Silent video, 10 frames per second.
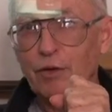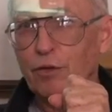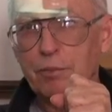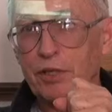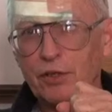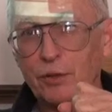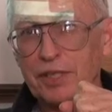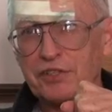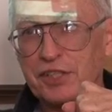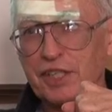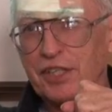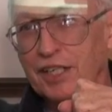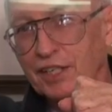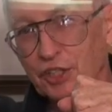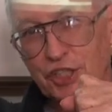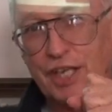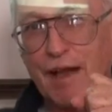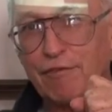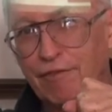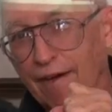he would have been doing C-D,
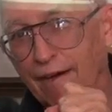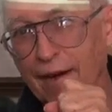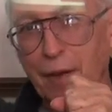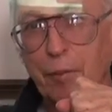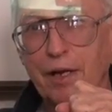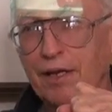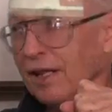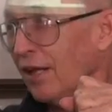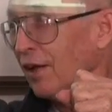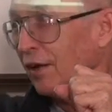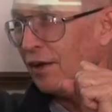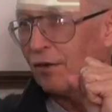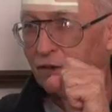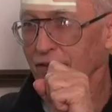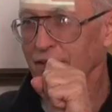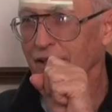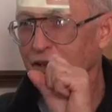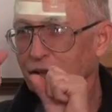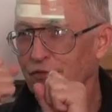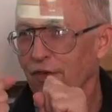G-F, R-M.
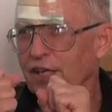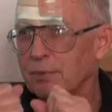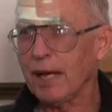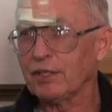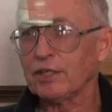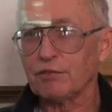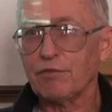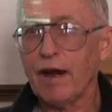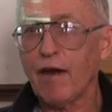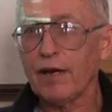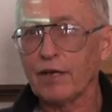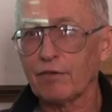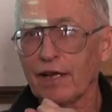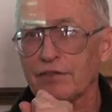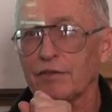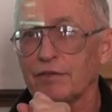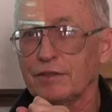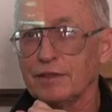The phrase matching, very aggressive.